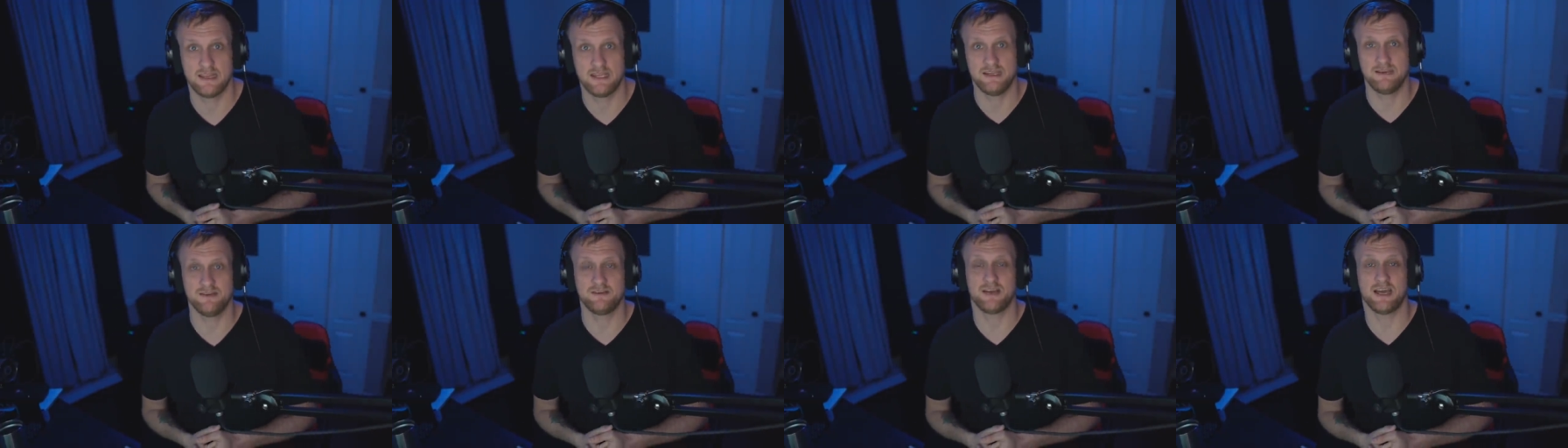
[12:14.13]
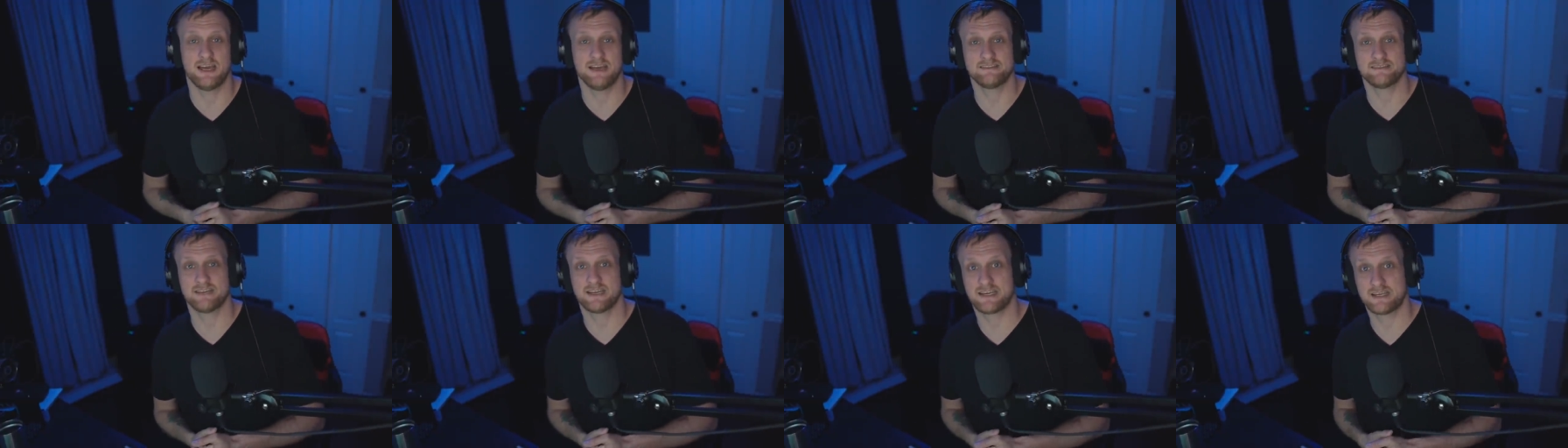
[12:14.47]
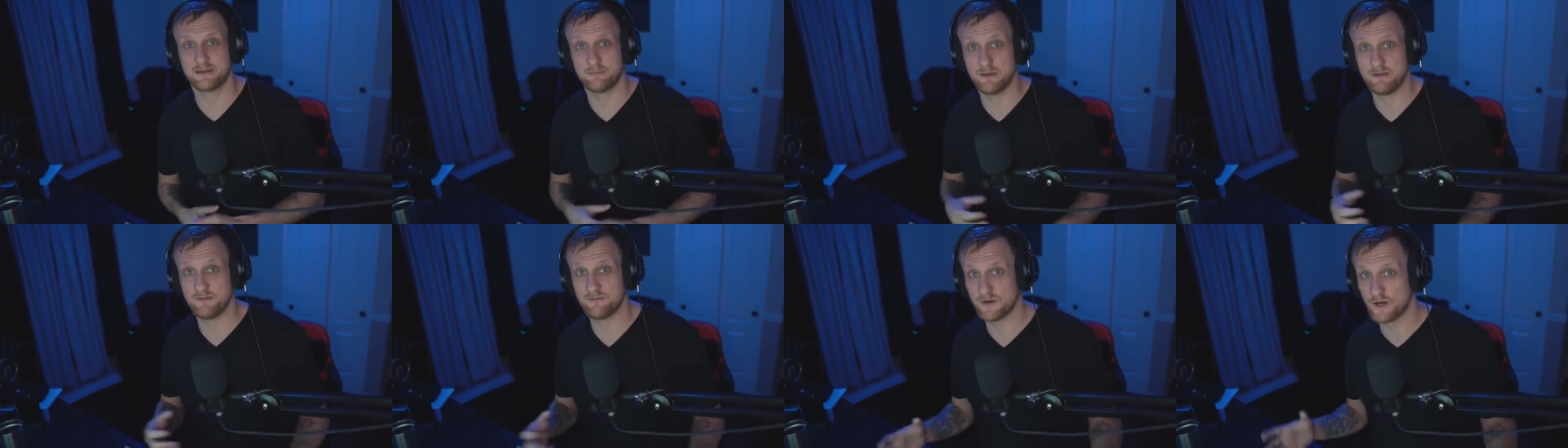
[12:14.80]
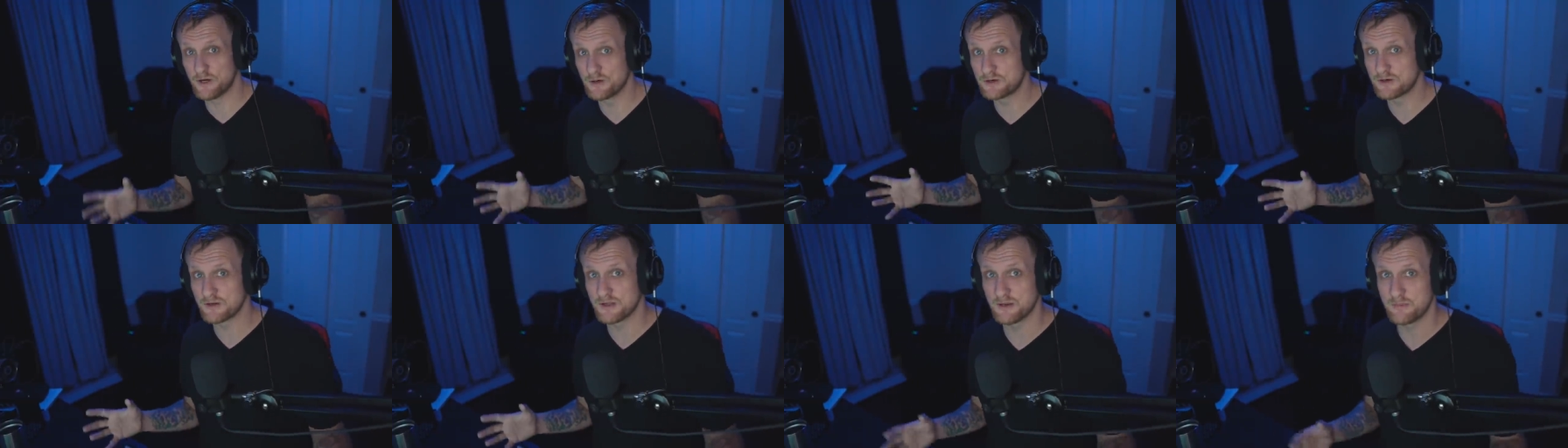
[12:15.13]
you guys like to be
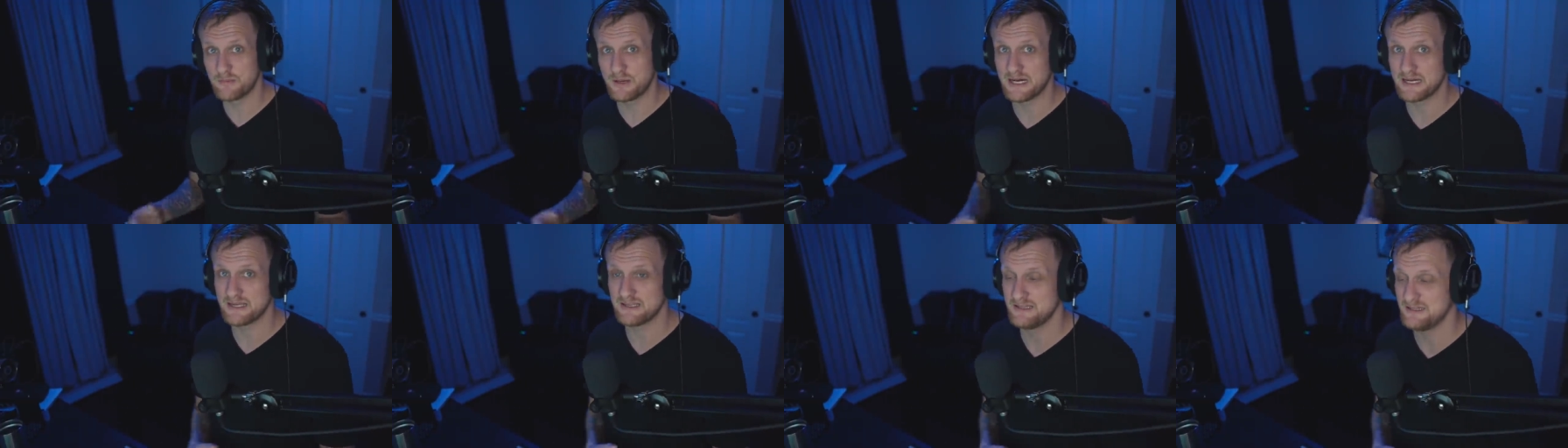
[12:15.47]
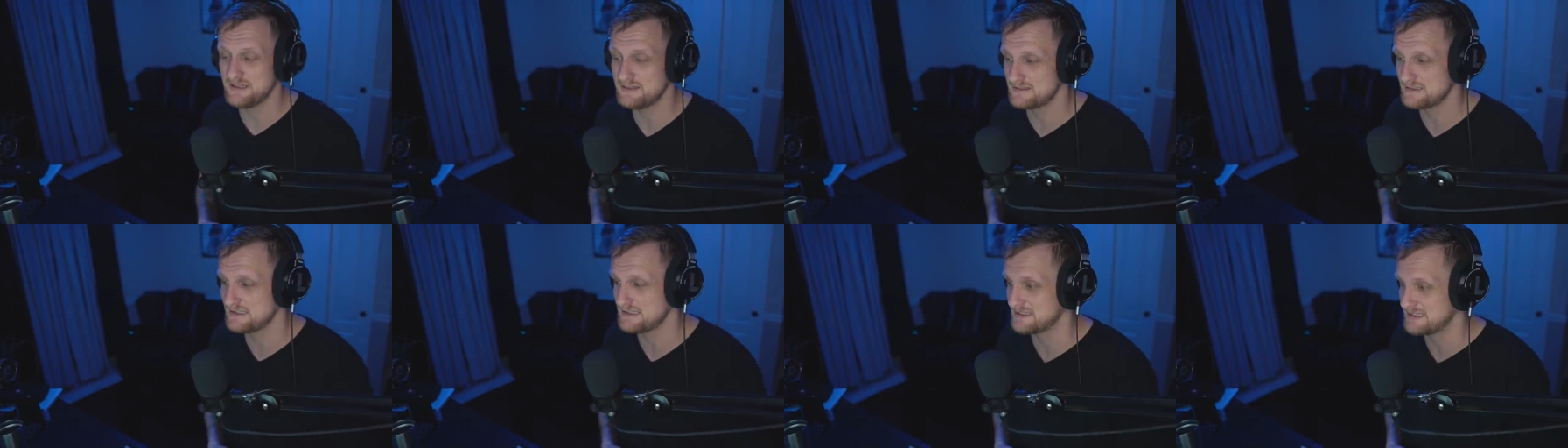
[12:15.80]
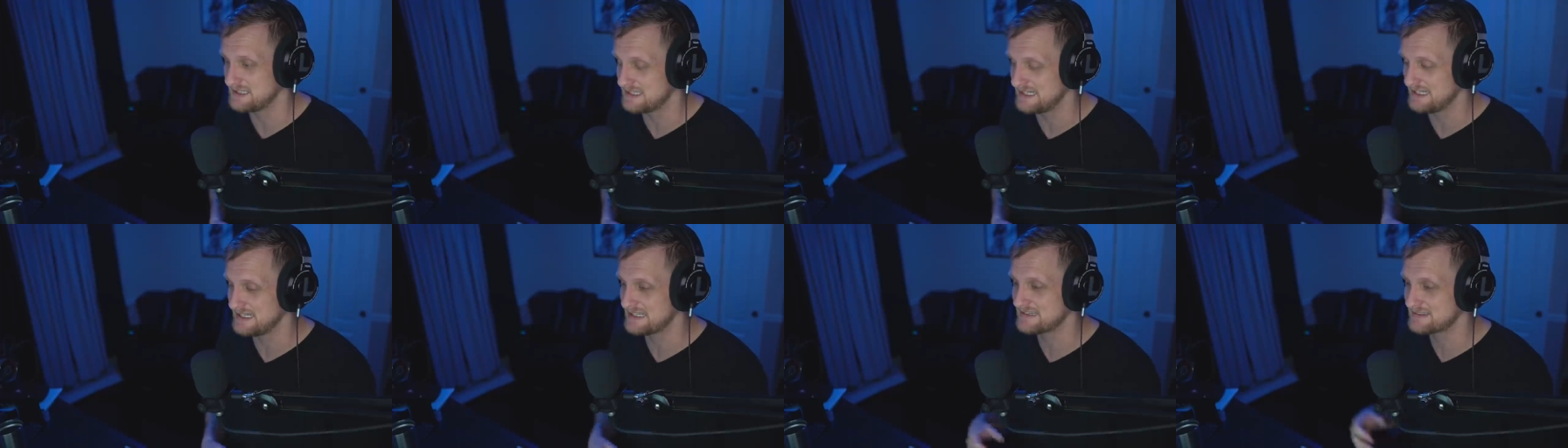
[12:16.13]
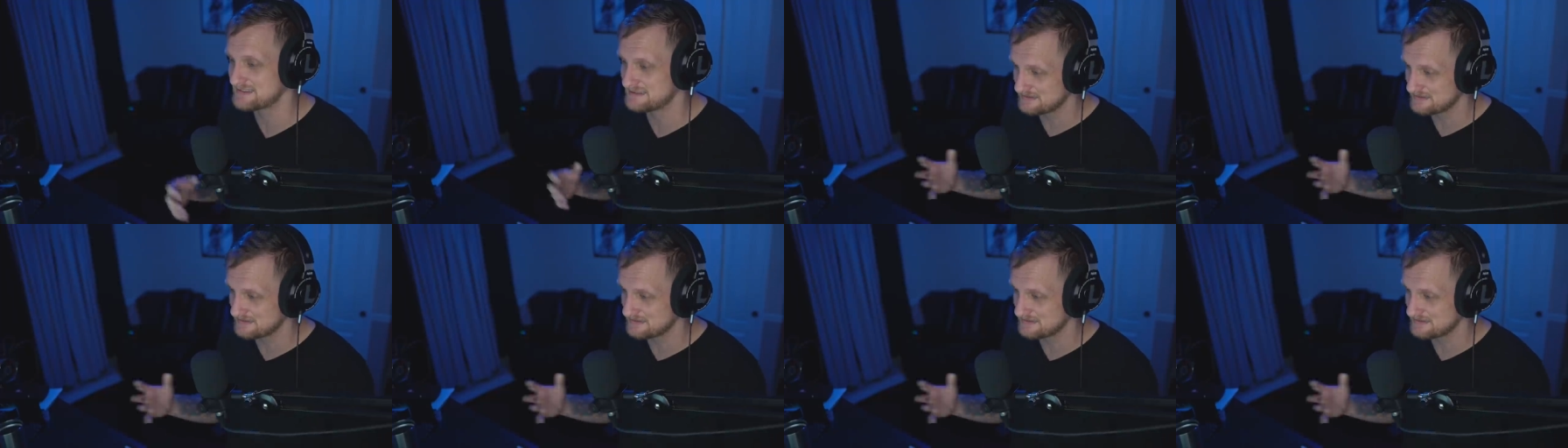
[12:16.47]
vocal about using Linux.